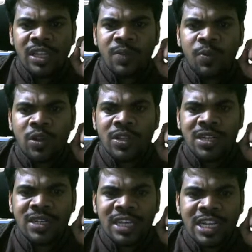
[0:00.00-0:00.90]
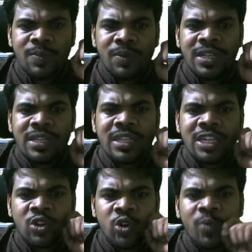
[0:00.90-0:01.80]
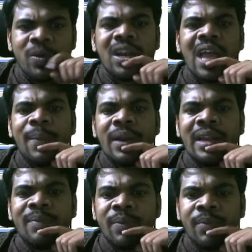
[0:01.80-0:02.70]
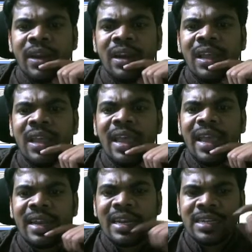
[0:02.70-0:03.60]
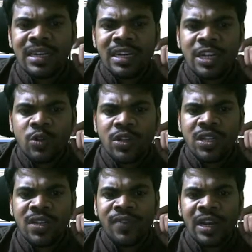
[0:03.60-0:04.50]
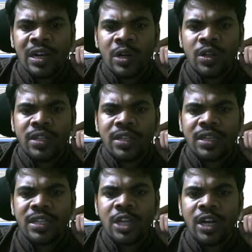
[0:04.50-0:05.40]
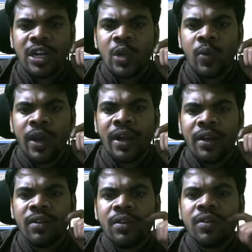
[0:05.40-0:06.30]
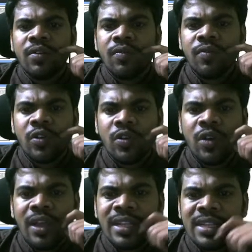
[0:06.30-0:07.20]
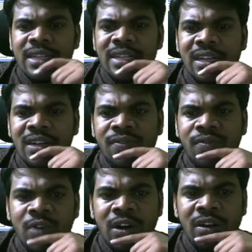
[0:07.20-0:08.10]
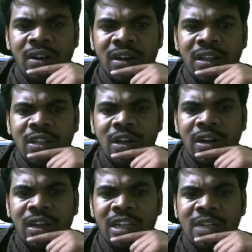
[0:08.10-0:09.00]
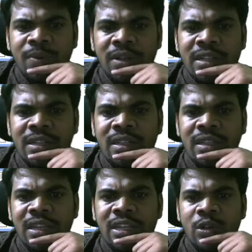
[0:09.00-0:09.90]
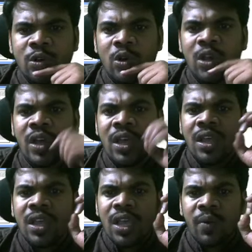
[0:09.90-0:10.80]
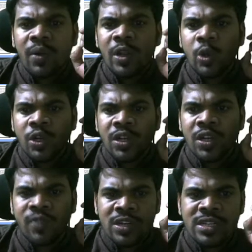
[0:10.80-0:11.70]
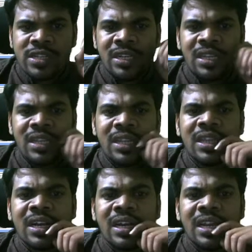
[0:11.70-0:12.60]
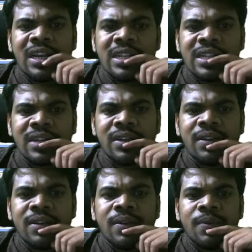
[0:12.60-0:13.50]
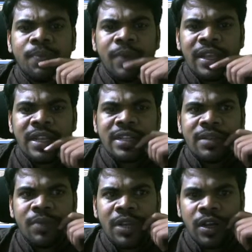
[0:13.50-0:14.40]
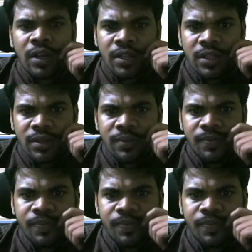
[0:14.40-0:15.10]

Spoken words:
This process takes place in the stroma lamellae membrane. An external source of electrons is not required. Photolysis of water does not take place, and there is no evolution of oxygen that takes place because